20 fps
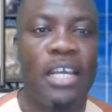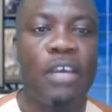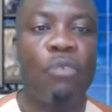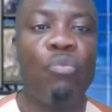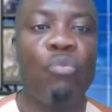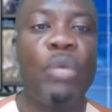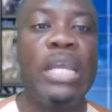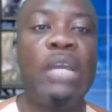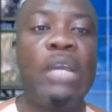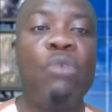
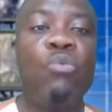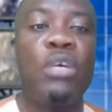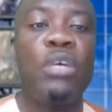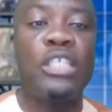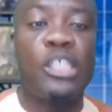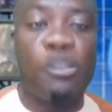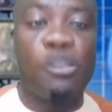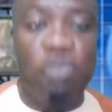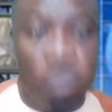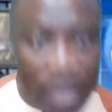We will
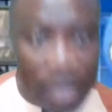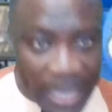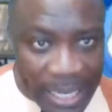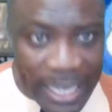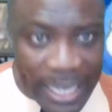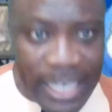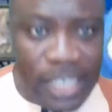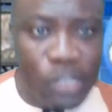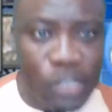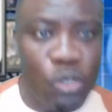split
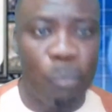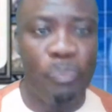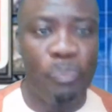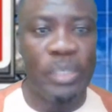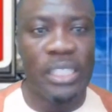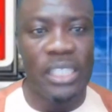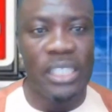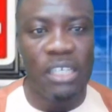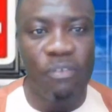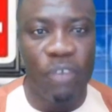it into
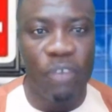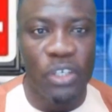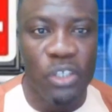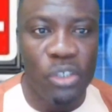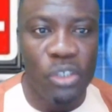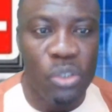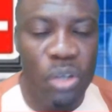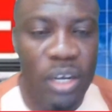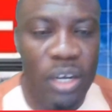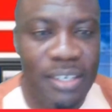pieces for you
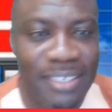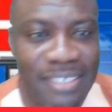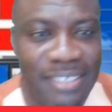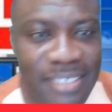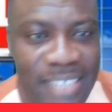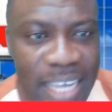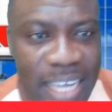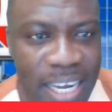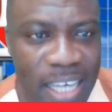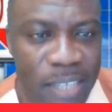to
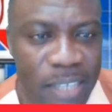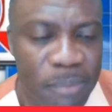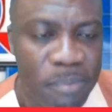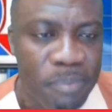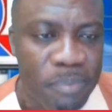understand.